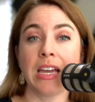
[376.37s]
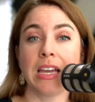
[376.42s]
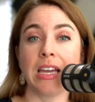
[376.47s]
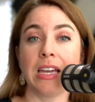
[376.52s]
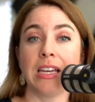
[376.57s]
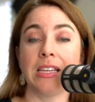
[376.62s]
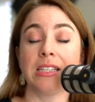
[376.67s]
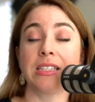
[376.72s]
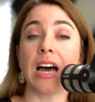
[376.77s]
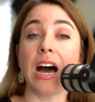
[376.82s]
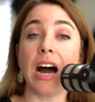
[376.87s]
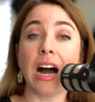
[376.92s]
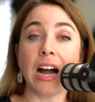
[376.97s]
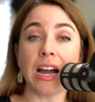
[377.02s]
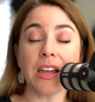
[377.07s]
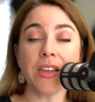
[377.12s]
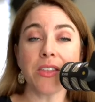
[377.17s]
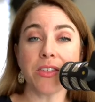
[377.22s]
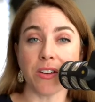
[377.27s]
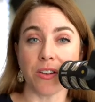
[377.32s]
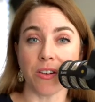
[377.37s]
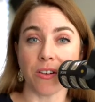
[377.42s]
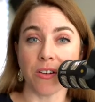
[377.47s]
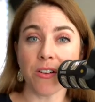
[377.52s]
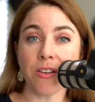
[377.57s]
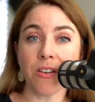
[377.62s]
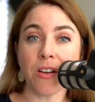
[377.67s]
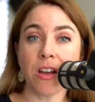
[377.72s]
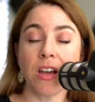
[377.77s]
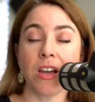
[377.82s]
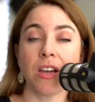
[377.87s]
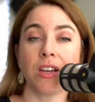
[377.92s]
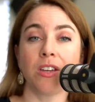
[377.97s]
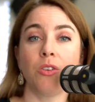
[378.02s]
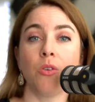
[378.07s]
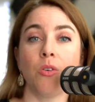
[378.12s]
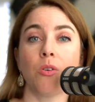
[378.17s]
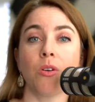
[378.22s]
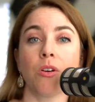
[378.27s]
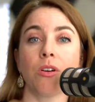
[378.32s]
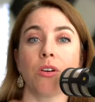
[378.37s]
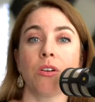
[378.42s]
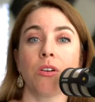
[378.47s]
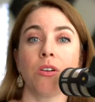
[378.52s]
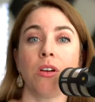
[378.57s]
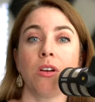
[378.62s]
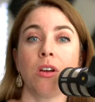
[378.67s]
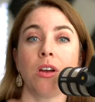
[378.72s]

is either your